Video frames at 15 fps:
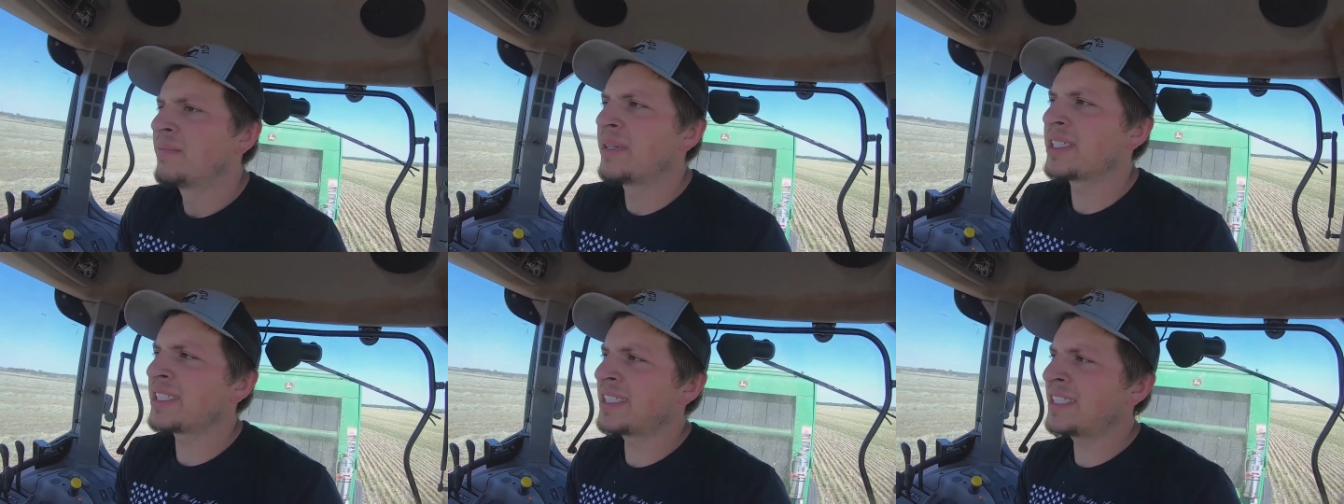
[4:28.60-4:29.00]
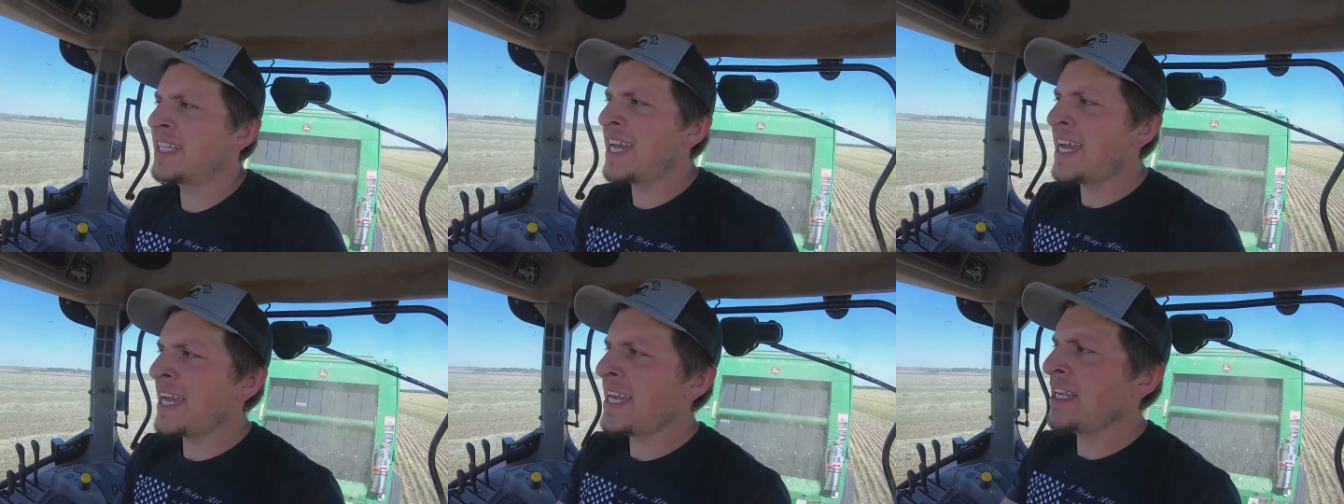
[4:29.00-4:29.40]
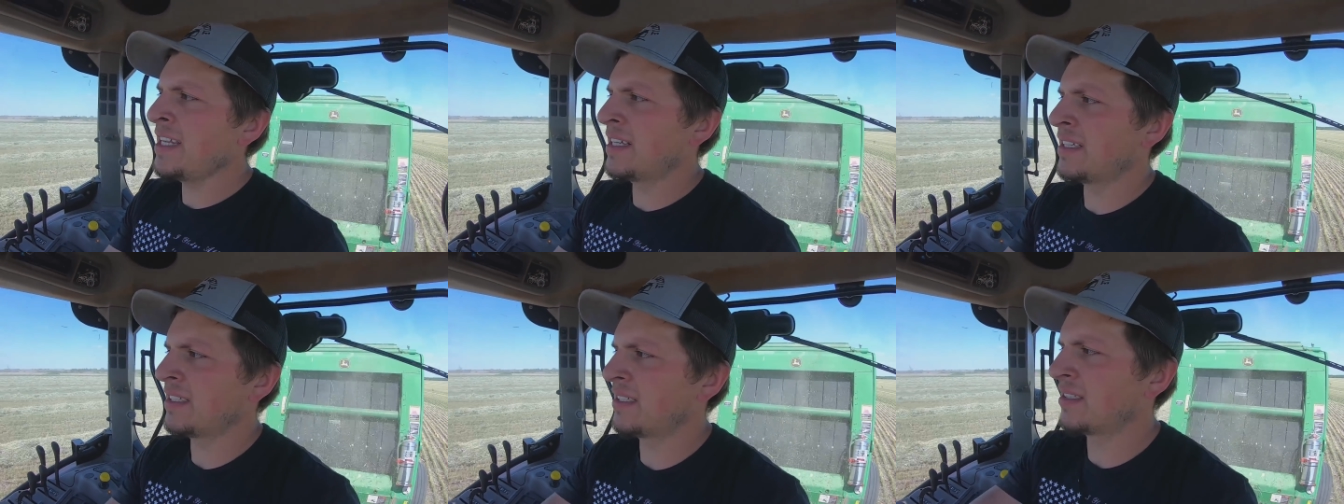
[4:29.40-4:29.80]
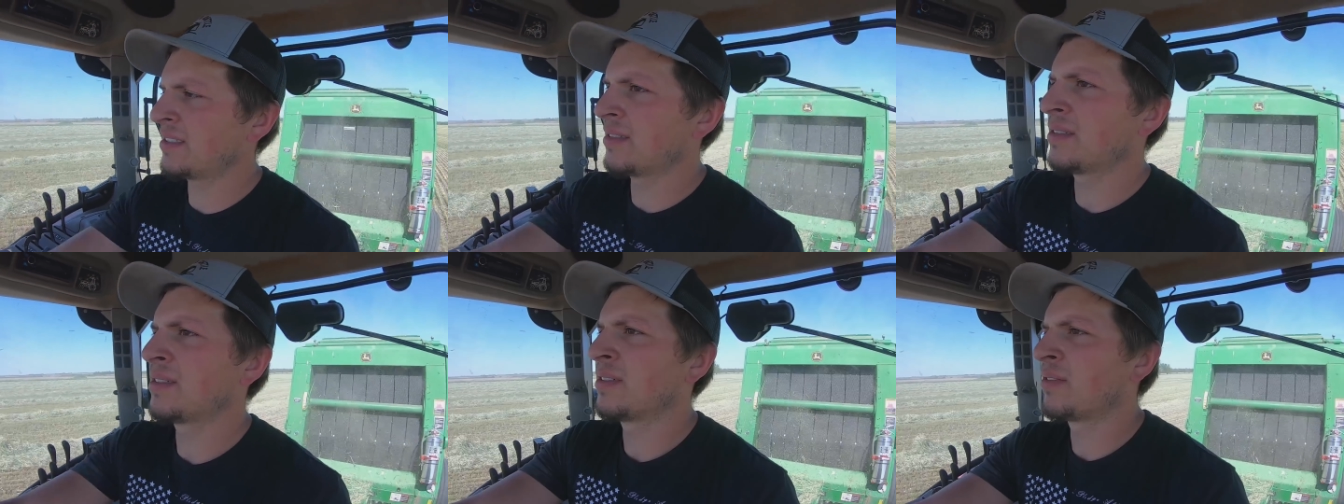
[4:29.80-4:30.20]
But today
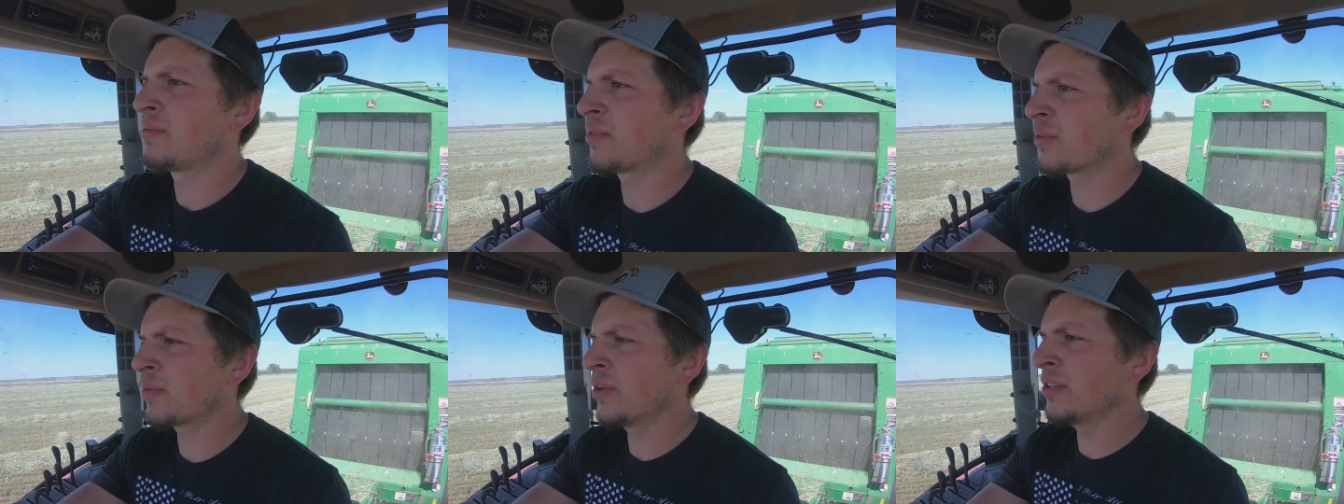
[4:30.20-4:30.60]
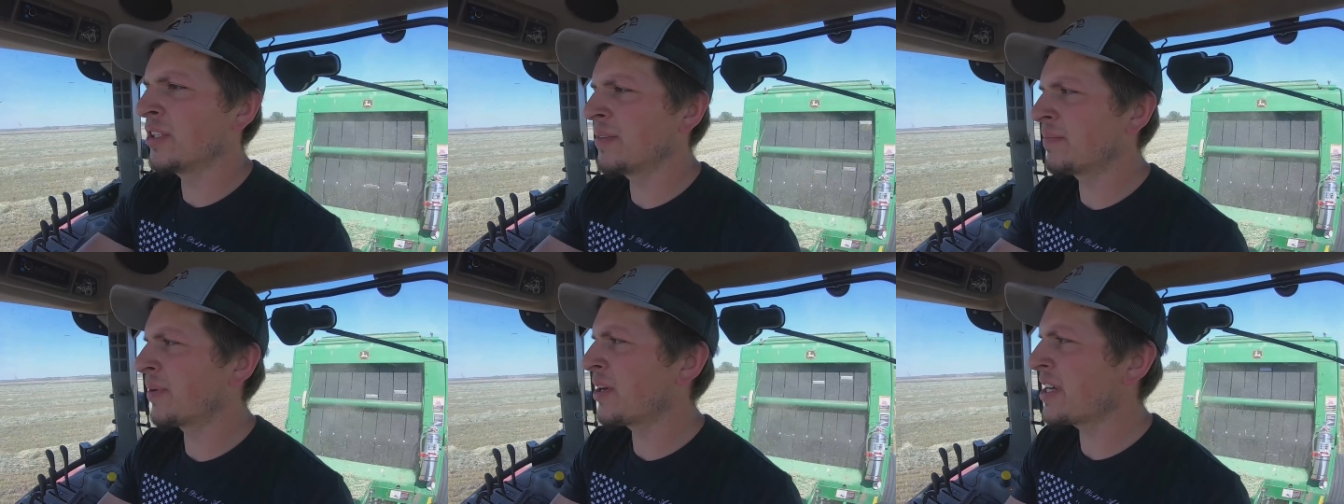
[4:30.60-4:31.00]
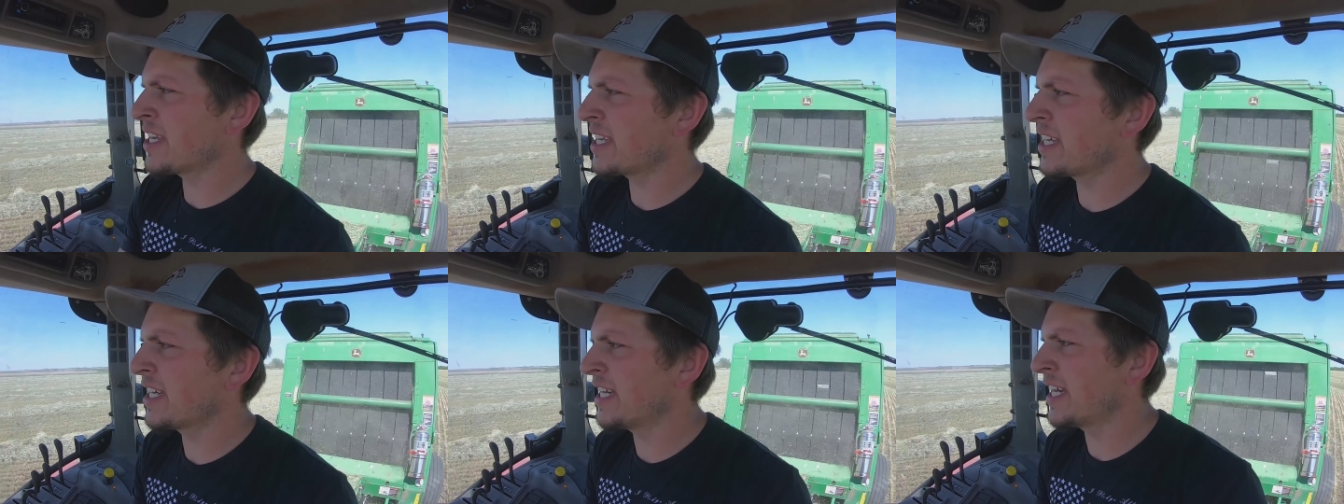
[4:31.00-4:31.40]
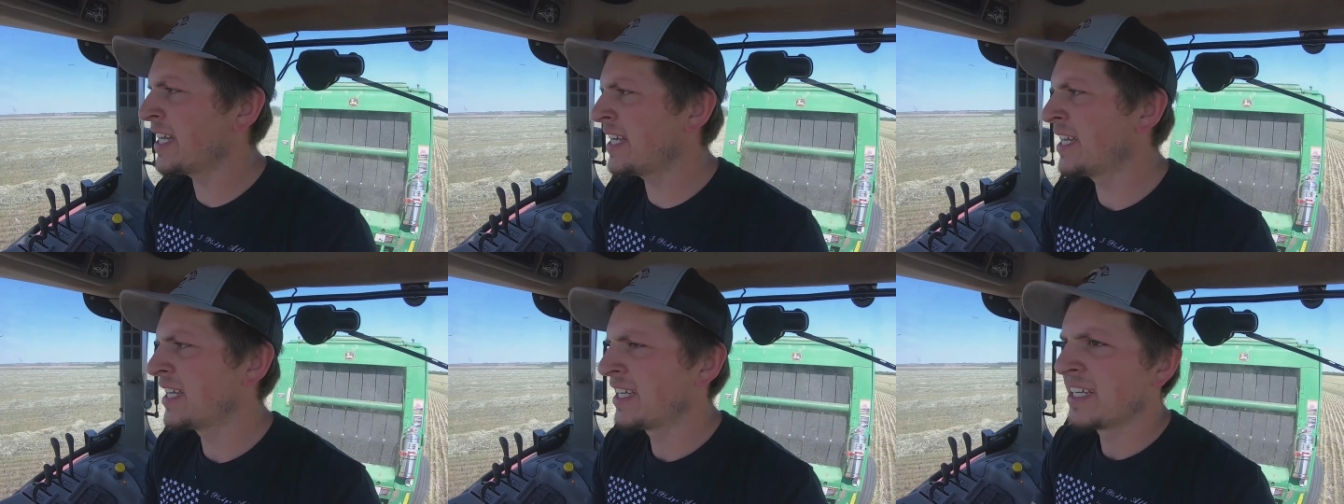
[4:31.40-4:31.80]
we're rolling pretty
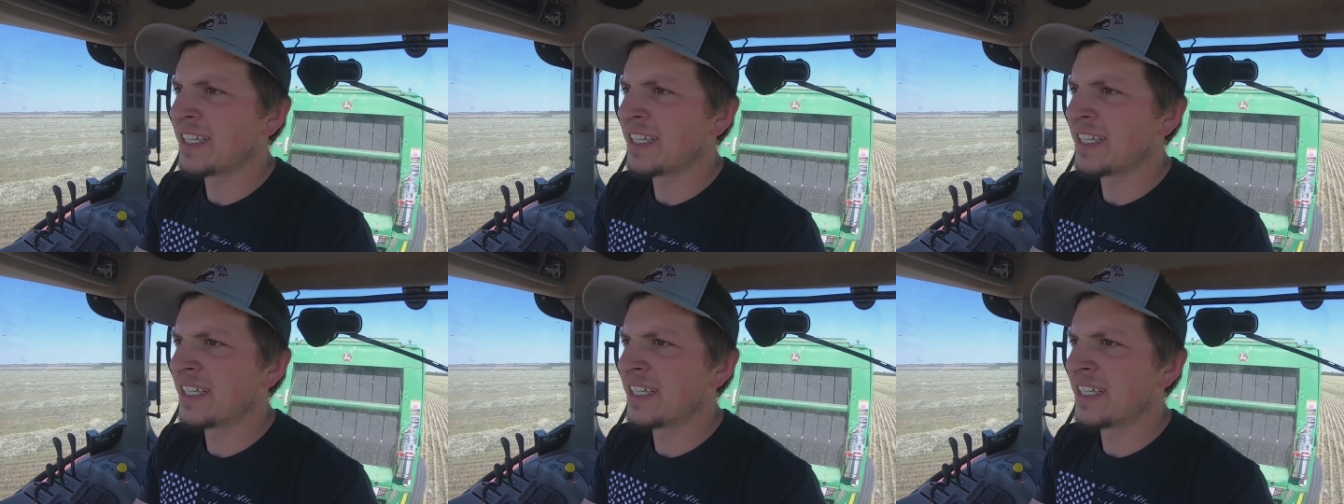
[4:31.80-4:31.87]
good.